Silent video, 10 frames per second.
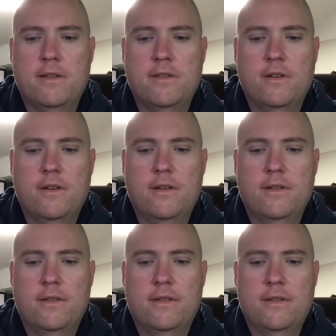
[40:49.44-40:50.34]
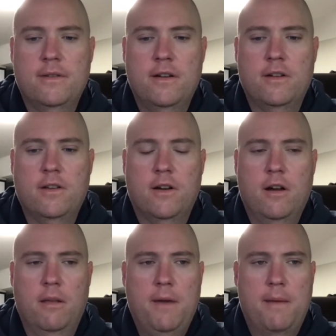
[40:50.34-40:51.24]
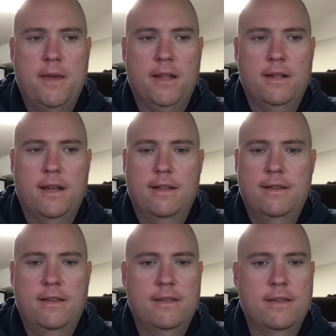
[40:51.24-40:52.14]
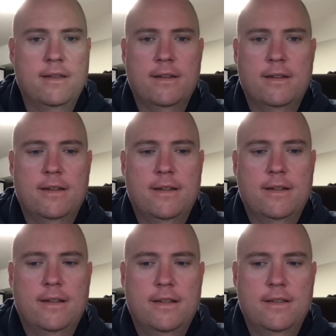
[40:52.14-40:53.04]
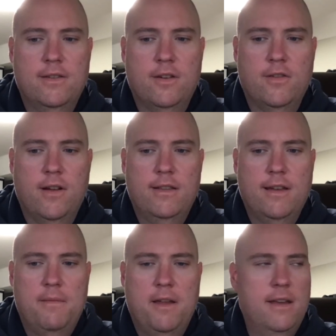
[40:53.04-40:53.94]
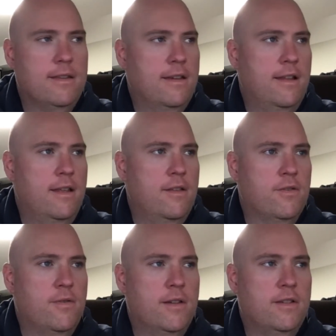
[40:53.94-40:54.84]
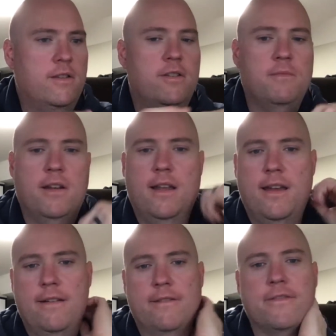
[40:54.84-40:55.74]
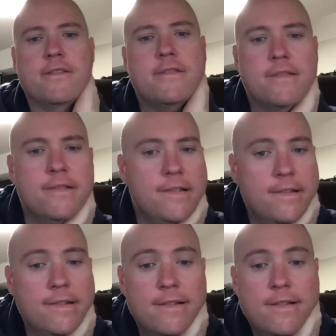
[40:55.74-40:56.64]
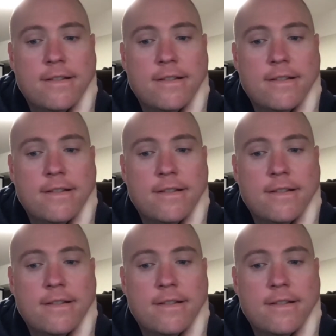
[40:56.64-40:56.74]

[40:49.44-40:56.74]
Comments, concerns? Here to talk all about Megalodon teeth. This is a great time to ask any of those questions you might have